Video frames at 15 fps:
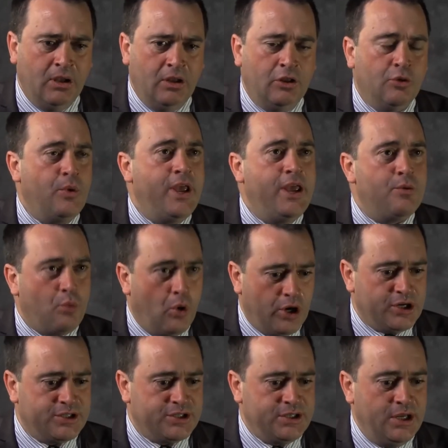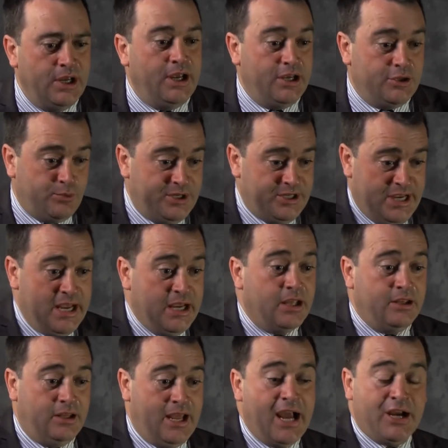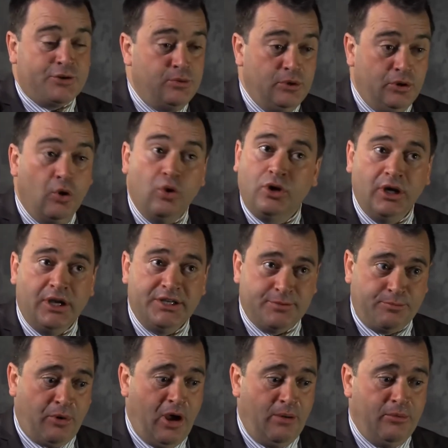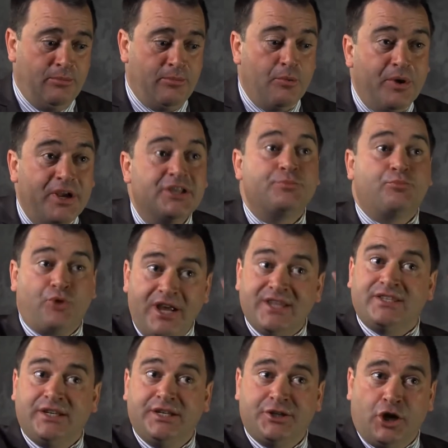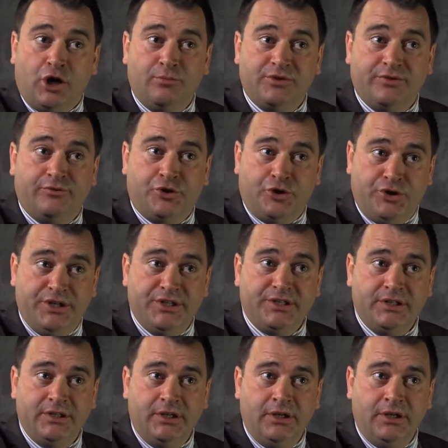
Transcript: The way it works is we take the actual localized problem and we express it in terms of TRIZ.